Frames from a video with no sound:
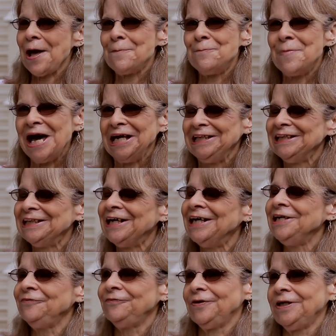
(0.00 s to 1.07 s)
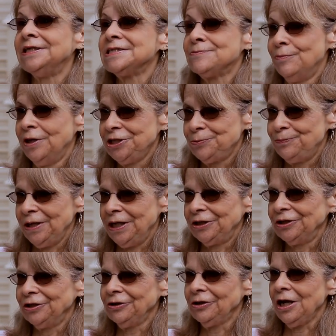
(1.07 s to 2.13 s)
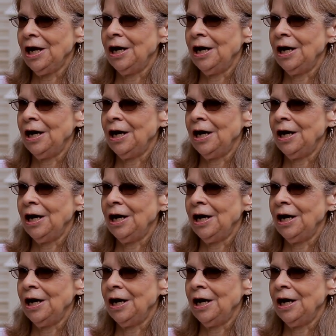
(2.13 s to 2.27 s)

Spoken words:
my life is much better.